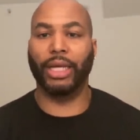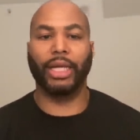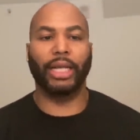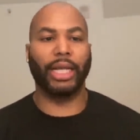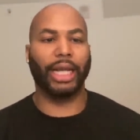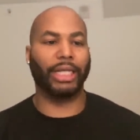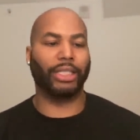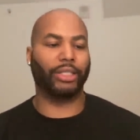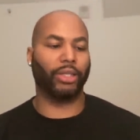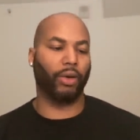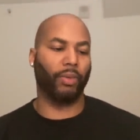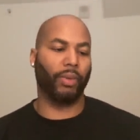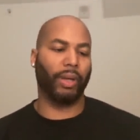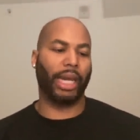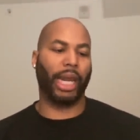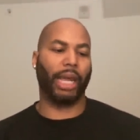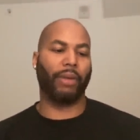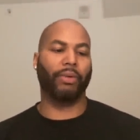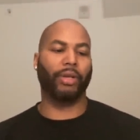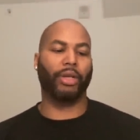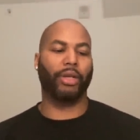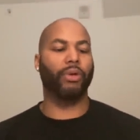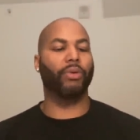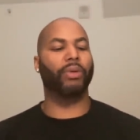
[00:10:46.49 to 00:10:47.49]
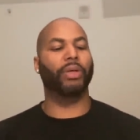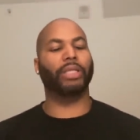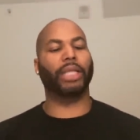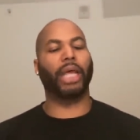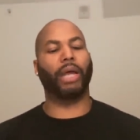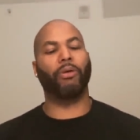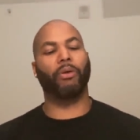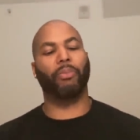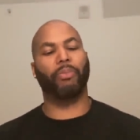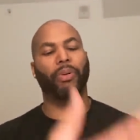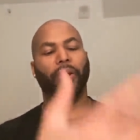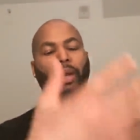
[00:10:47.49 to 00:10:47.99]
And so what they would do is they
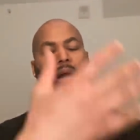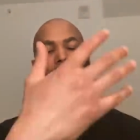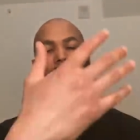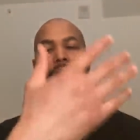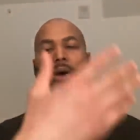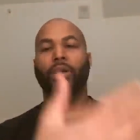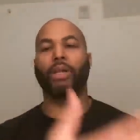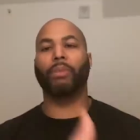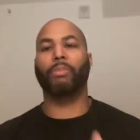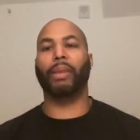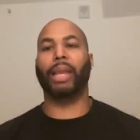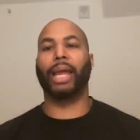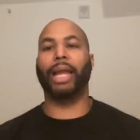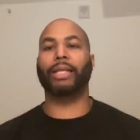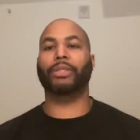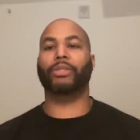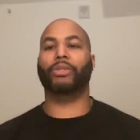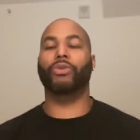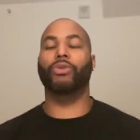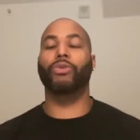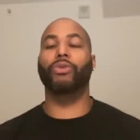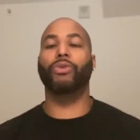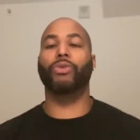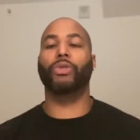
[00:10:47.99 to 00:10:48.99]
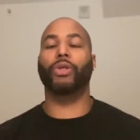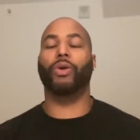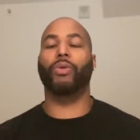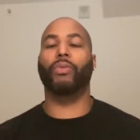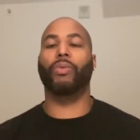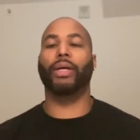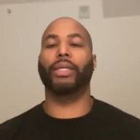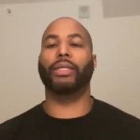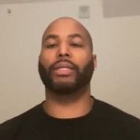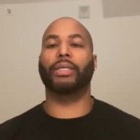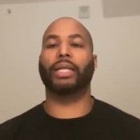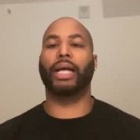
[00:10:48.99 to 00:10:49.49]
would put all the black schools on
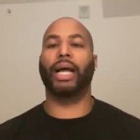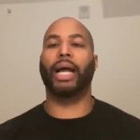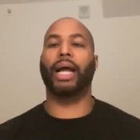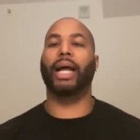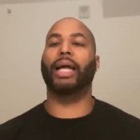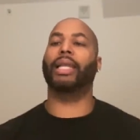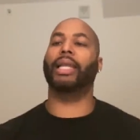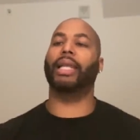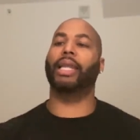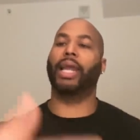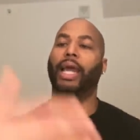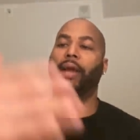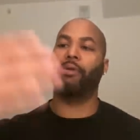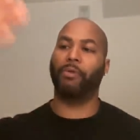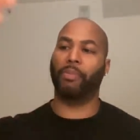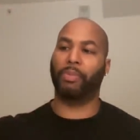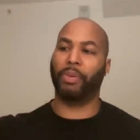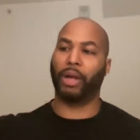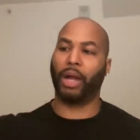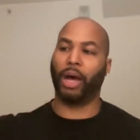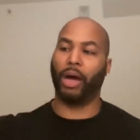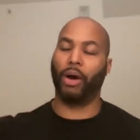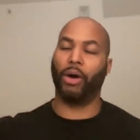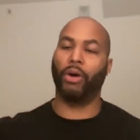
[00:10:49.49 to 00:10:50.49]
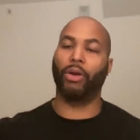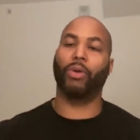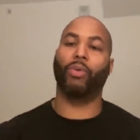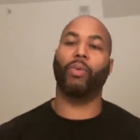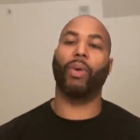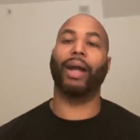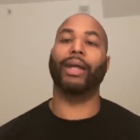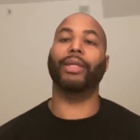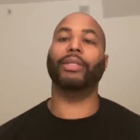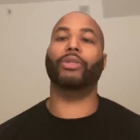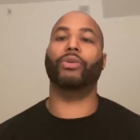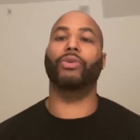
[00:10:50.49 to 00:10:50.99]
one side and then they would put all the
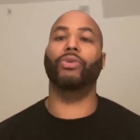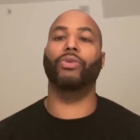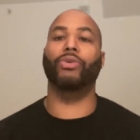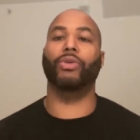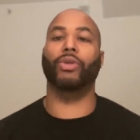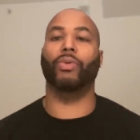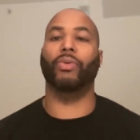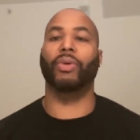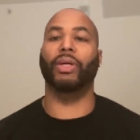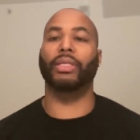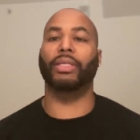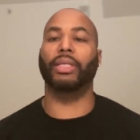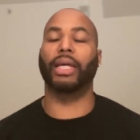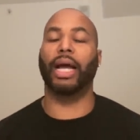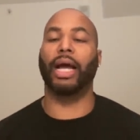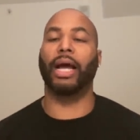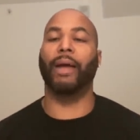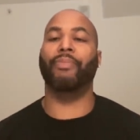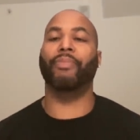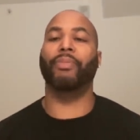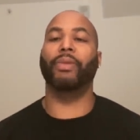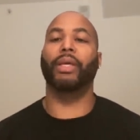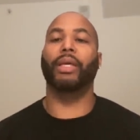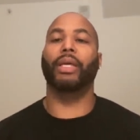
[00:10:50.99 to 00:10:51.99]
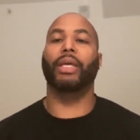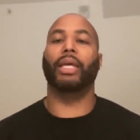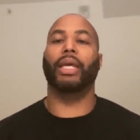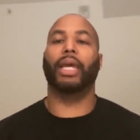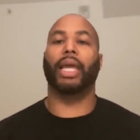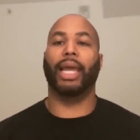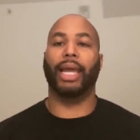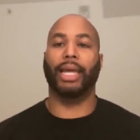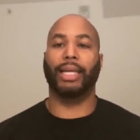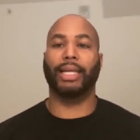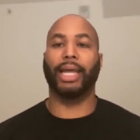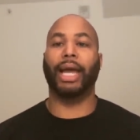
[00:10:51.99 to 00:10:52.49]
white schools on one side.
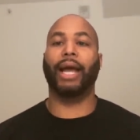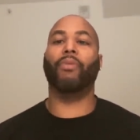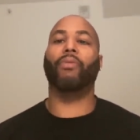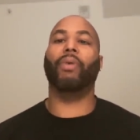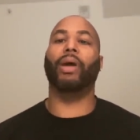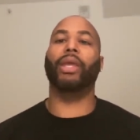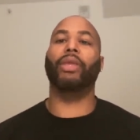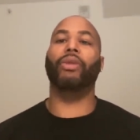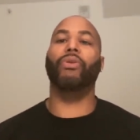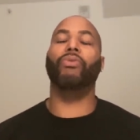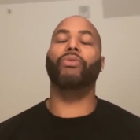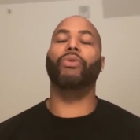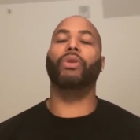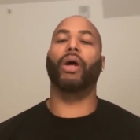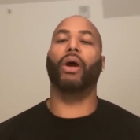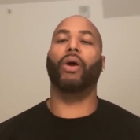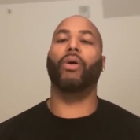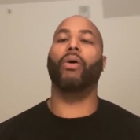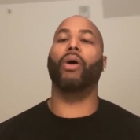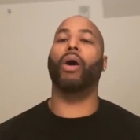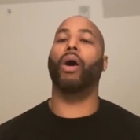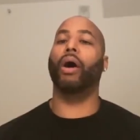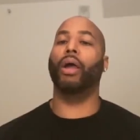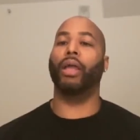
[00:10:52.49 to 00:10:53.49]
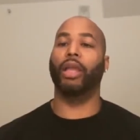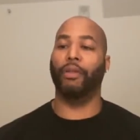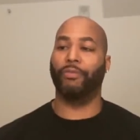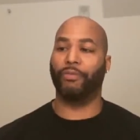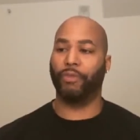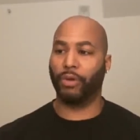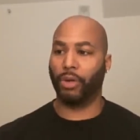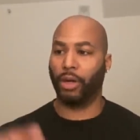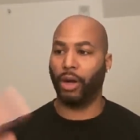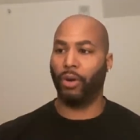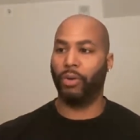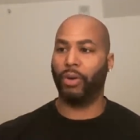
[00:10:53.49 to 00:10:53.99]
And that way you know if
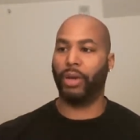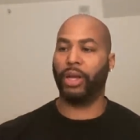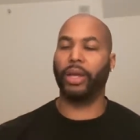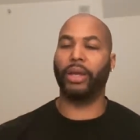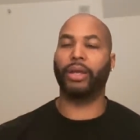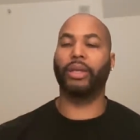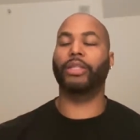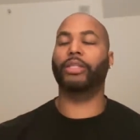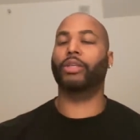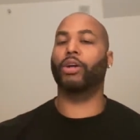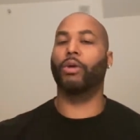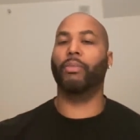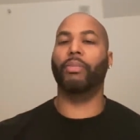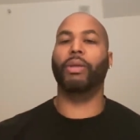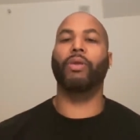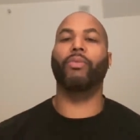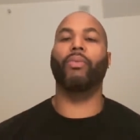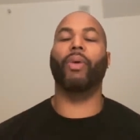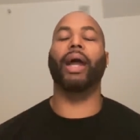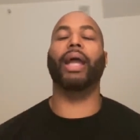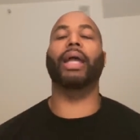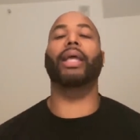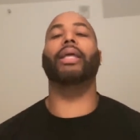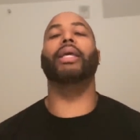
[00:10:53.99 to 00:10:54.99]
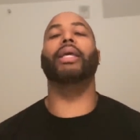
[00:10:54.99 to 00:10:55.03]
you go here, it's gonna be white.